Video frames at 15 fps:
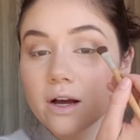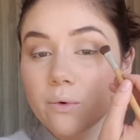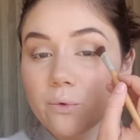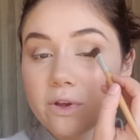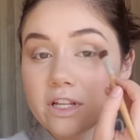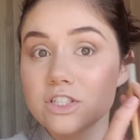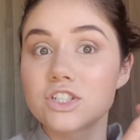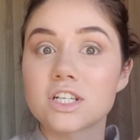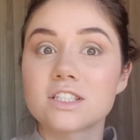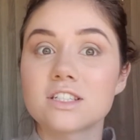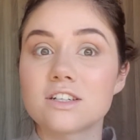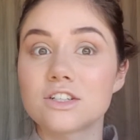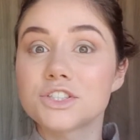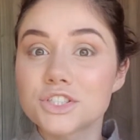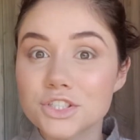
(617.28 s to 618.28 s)
We adjusted
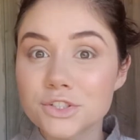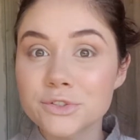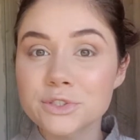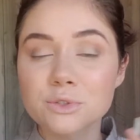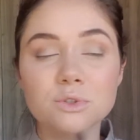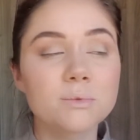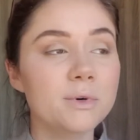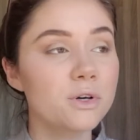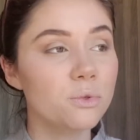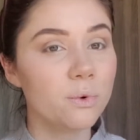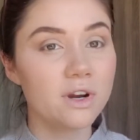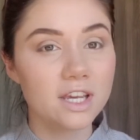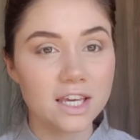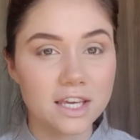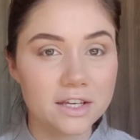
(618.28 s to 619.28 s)
our shoes. We were both
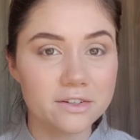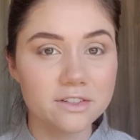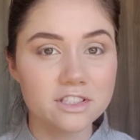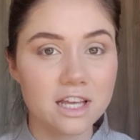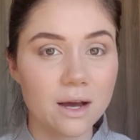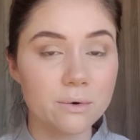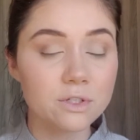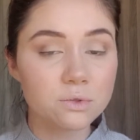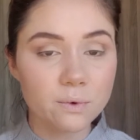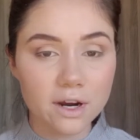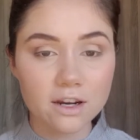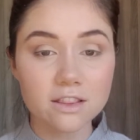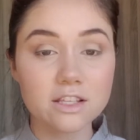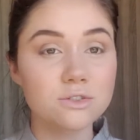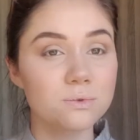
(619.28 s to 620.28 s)
wearing heels. I was
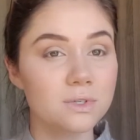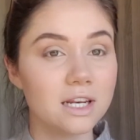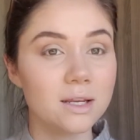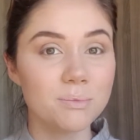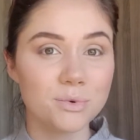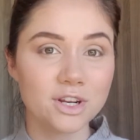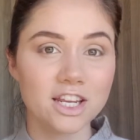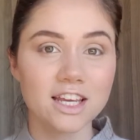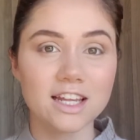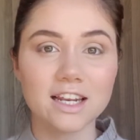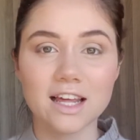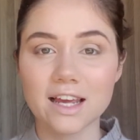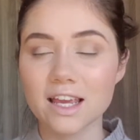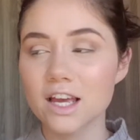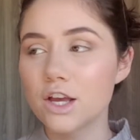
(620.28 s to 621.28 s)
wearing these really pretty
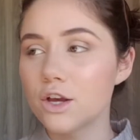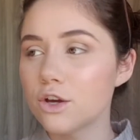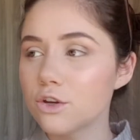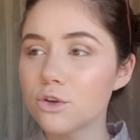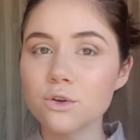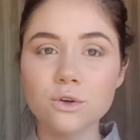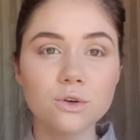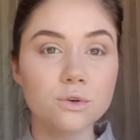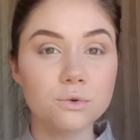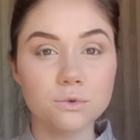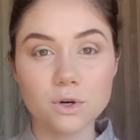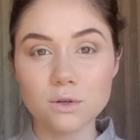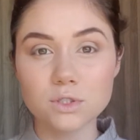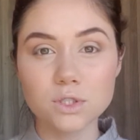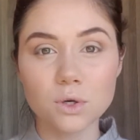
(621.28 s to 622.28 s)
like nude
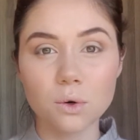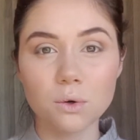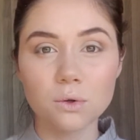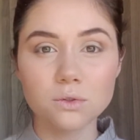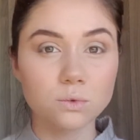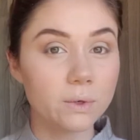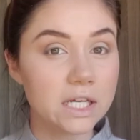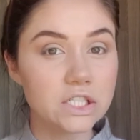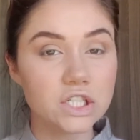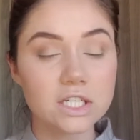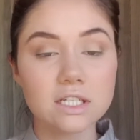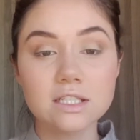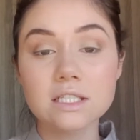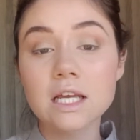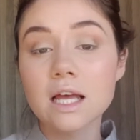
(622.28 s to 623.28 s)
rose gold
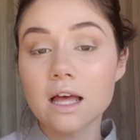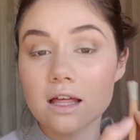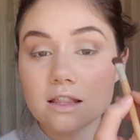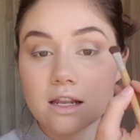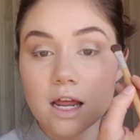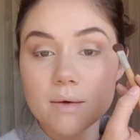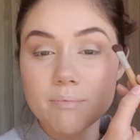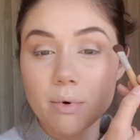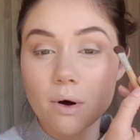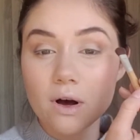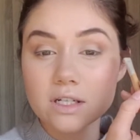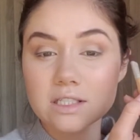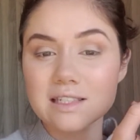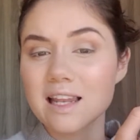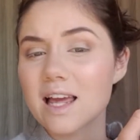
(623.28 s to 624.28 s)
wedges that I
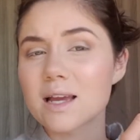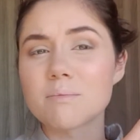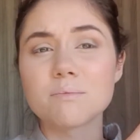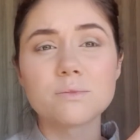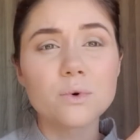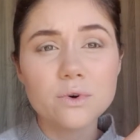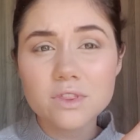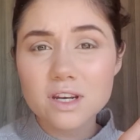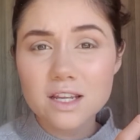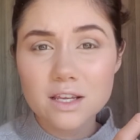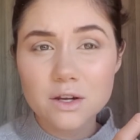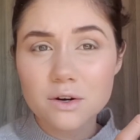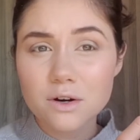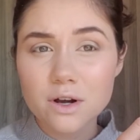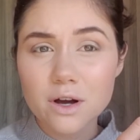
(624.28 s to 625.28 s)
bought like more than a
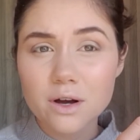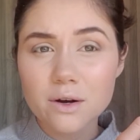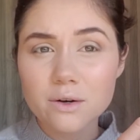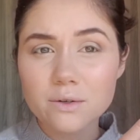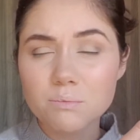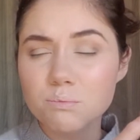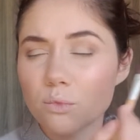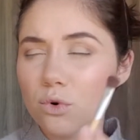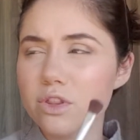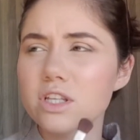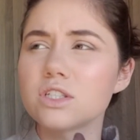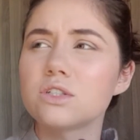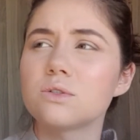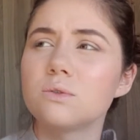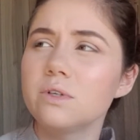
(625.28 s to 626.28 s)
year ago, more
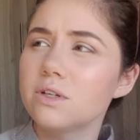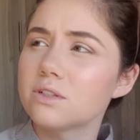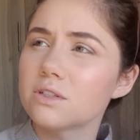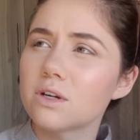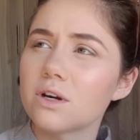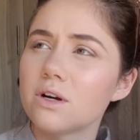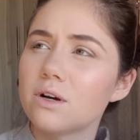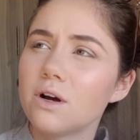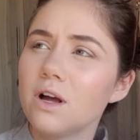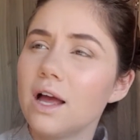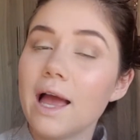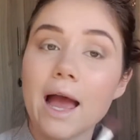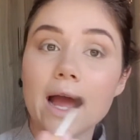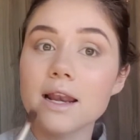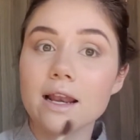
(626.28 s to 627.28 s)
than 2 years ago.
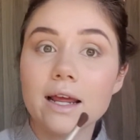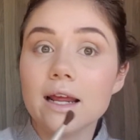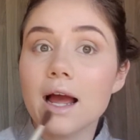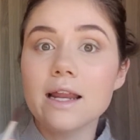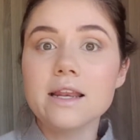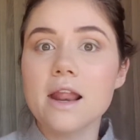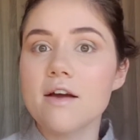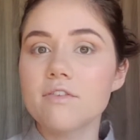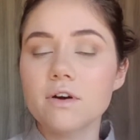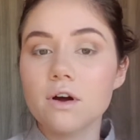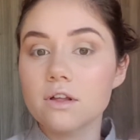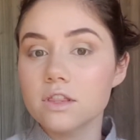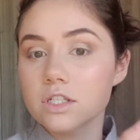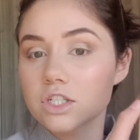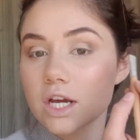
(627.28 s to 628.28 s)
And like I never
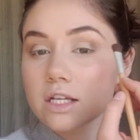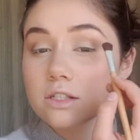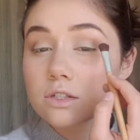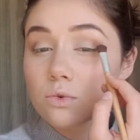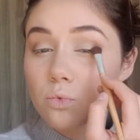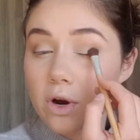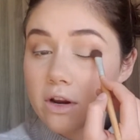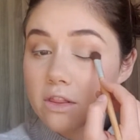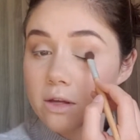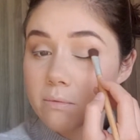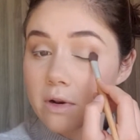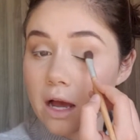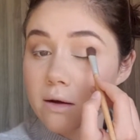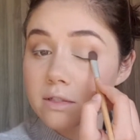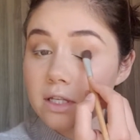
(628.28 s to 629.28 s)
got the chance to wear them and
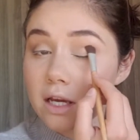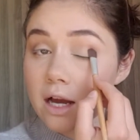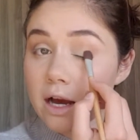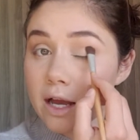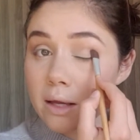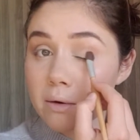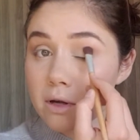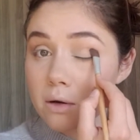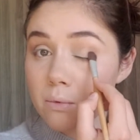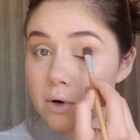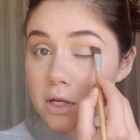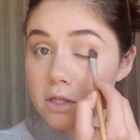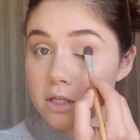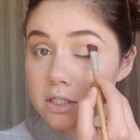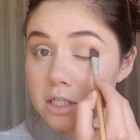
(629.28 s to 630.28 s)
I was like, I am gonna
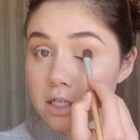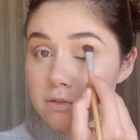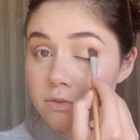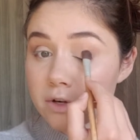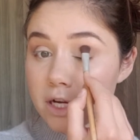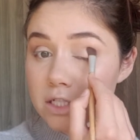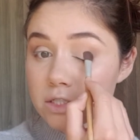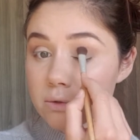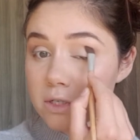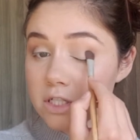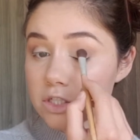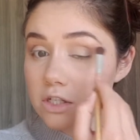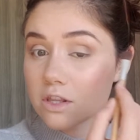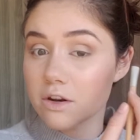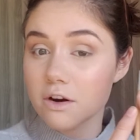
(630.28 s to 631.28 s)
wear these things for
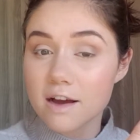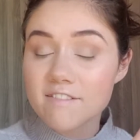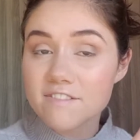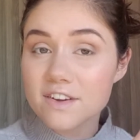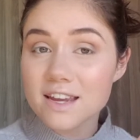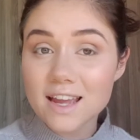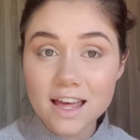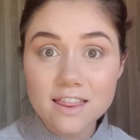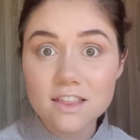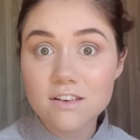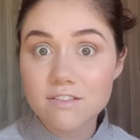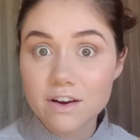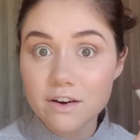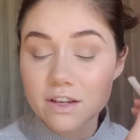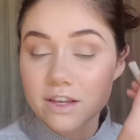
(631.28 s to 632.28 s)
graduation. They're comfy and they're
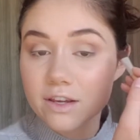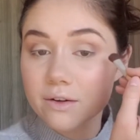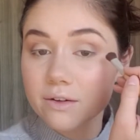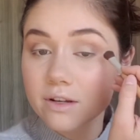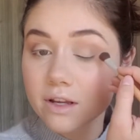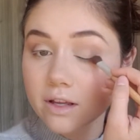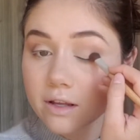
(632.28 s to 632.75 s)
very cute.